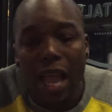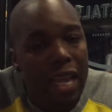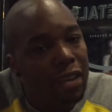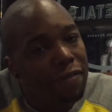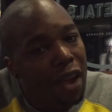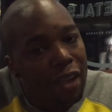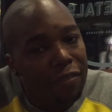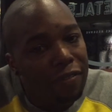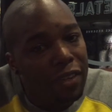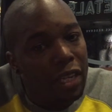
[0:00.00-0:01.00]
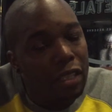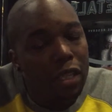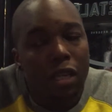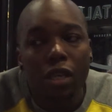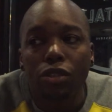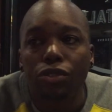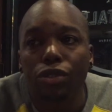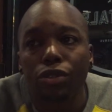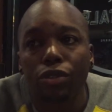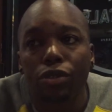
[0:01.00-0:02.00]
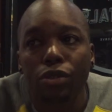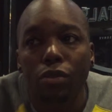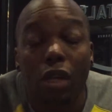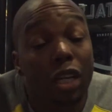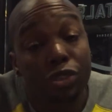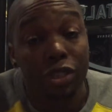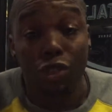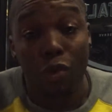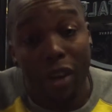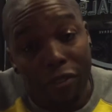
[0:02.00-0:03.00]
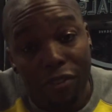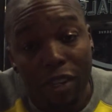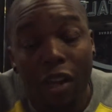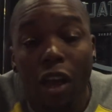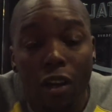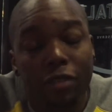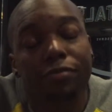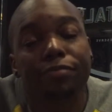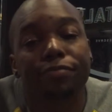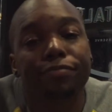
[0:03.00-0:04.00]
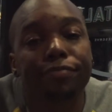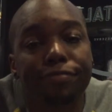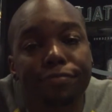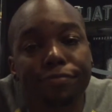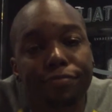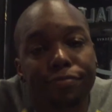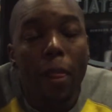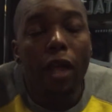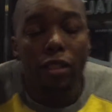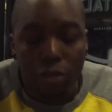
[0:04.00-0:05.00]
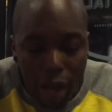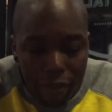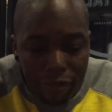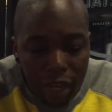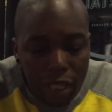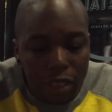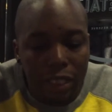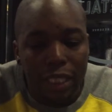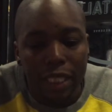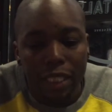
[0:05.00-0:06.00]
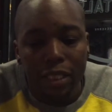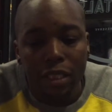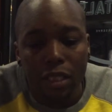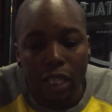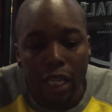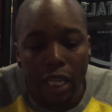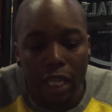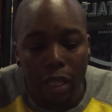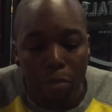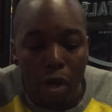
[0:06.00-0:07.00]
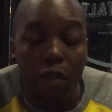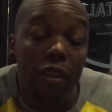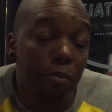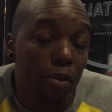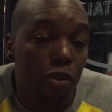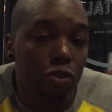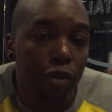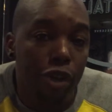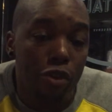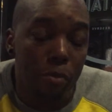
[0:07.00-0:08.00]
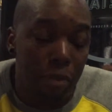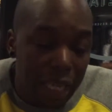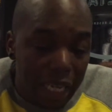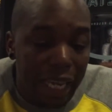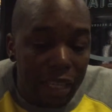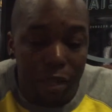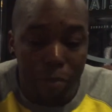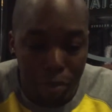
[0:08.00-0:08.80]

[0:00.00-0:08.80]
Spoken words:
85 feet to 120 feet long. Drive phase is the part of the approach where you begin to